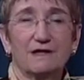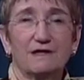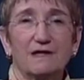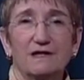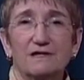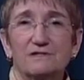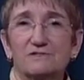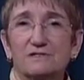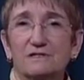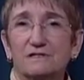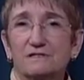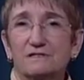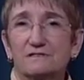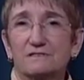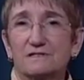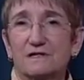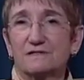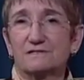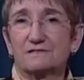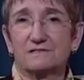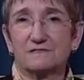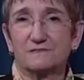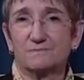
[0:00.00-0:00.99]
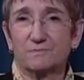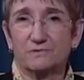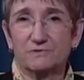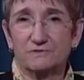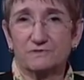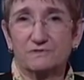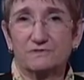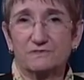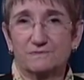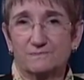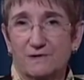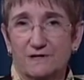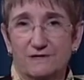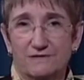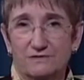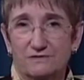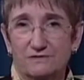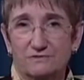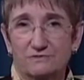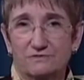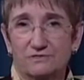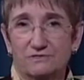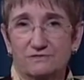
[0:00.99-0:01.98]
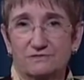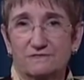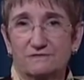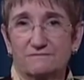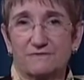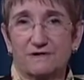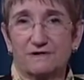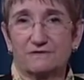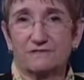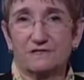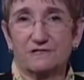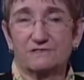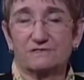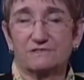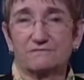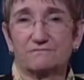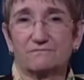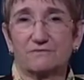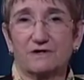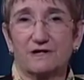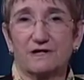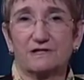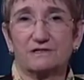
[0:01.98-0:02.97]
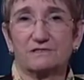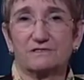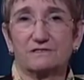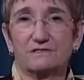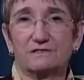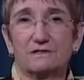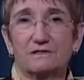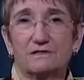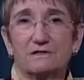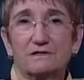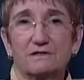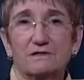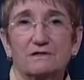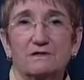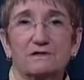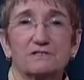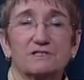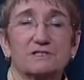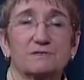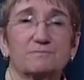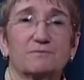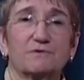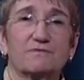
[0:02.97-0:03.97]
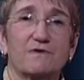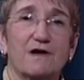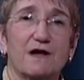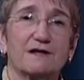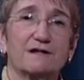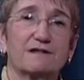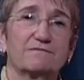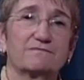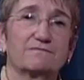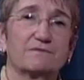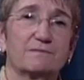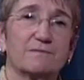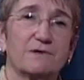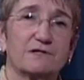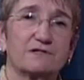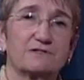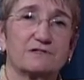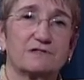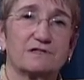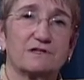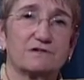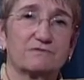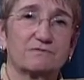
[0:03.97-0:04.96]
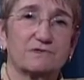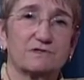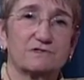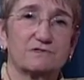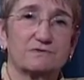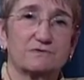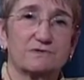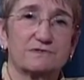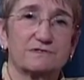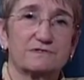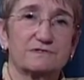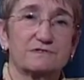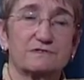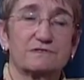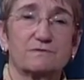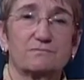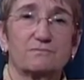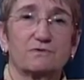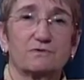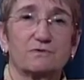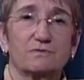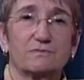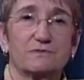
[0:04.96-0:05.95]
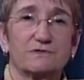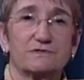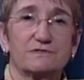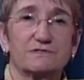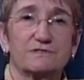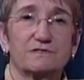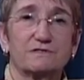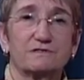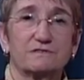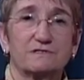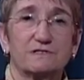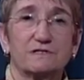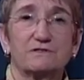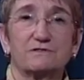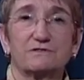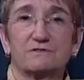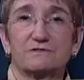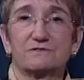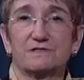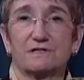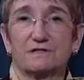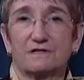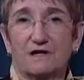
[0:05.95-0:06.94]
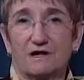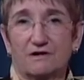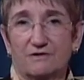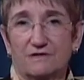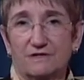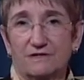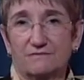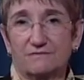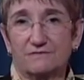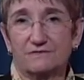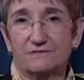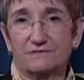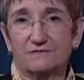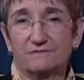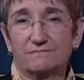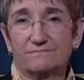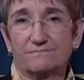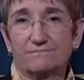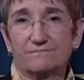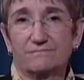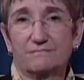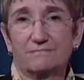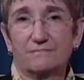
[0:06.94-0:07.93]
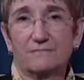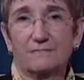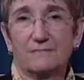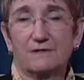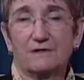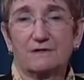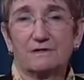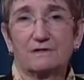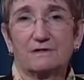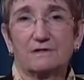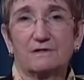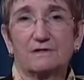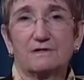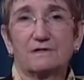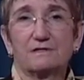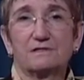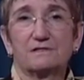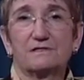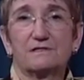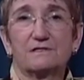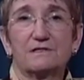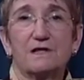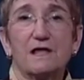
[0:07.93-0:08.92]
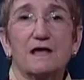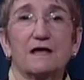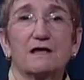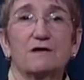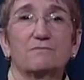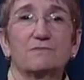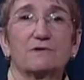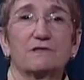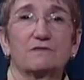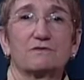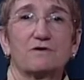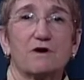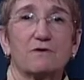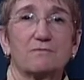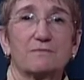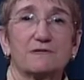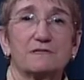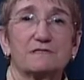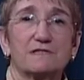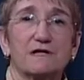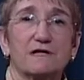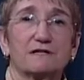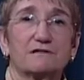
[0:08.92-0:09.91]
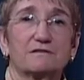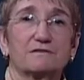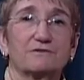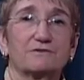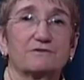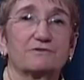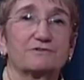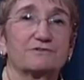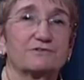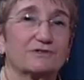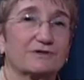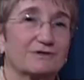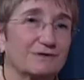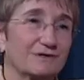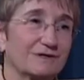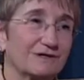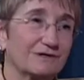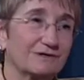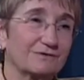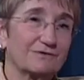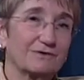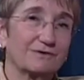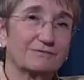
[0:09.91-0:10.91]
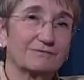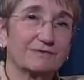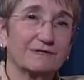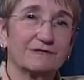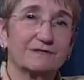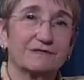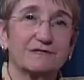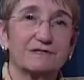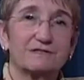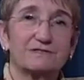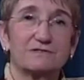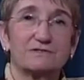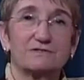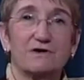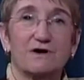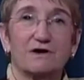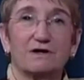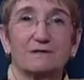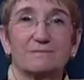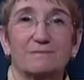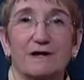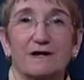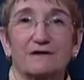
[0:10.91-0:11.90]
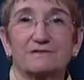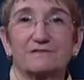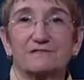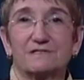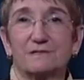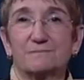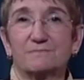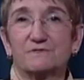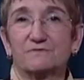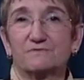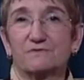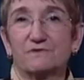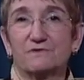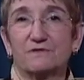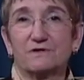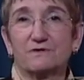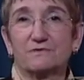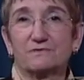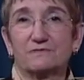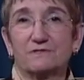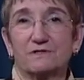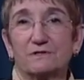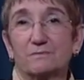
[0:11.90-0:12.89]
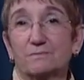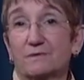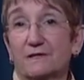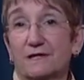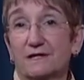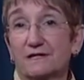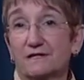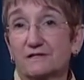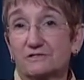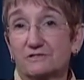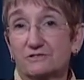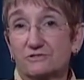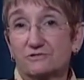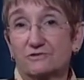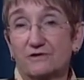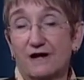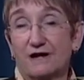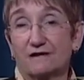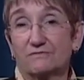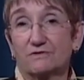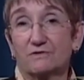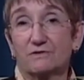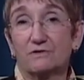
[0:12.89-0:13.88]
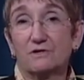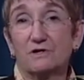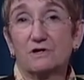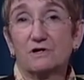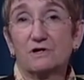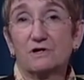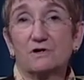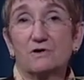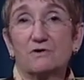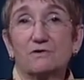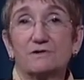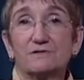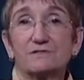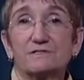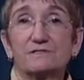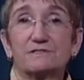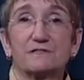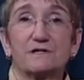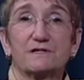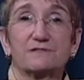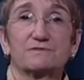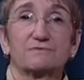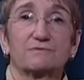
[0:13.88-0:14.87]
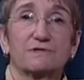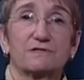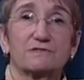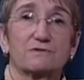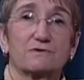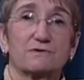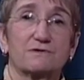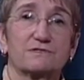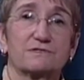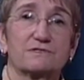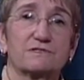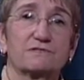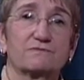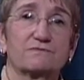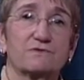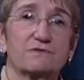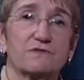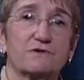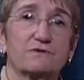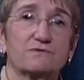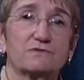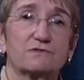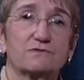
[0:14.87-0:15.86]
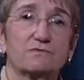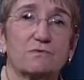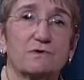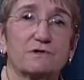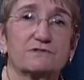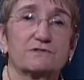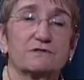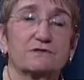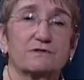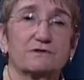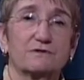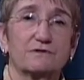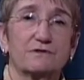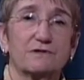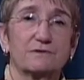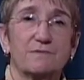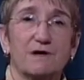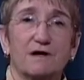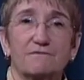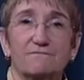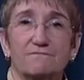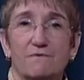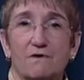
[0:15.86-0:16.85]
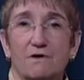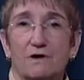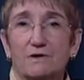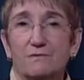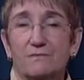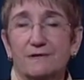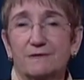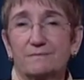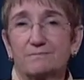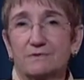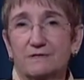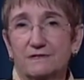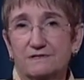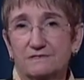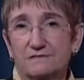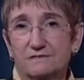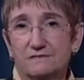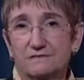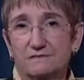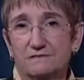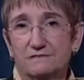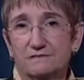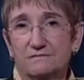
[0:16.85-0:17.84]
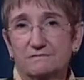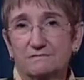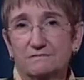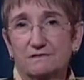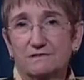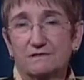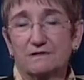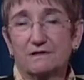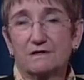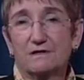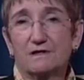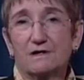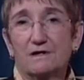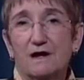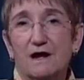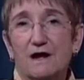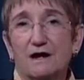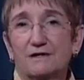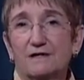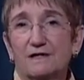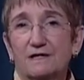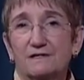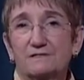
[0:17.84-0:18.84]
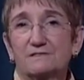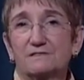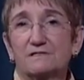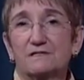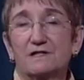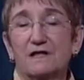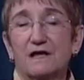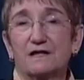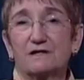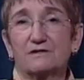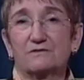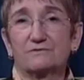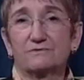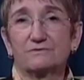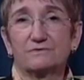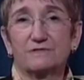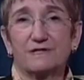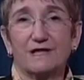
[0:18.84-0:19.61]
Aging Insights is produced by the New Jersey Foundation for Aging to provide information and resources to boomers, seniors, and caregivers. Today, we thought we'd take a little journey, or really to talk about tips for those that are planning to travel or discuss resources for those who want to learn about faraway places. Our guests today include